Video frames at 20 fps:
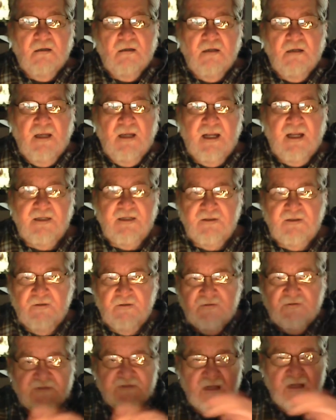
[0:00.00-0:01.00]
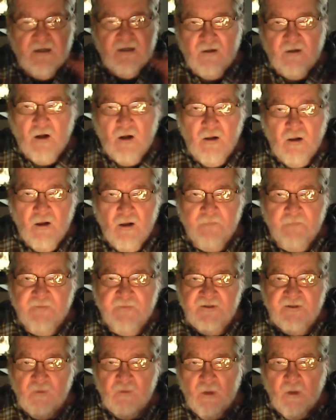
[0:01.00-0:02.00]
and you set it all up and
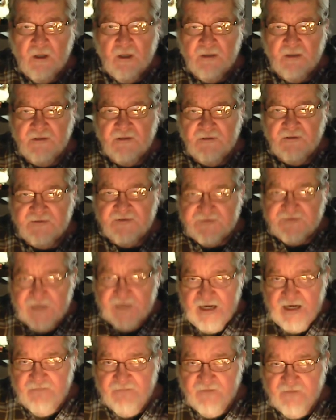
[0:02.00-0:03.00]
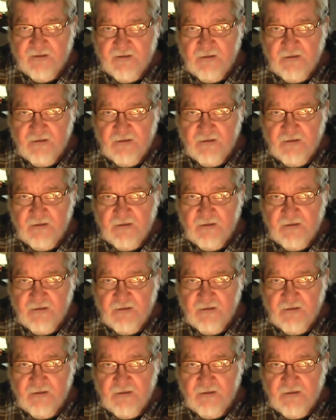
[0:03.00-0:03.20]
you want to save it.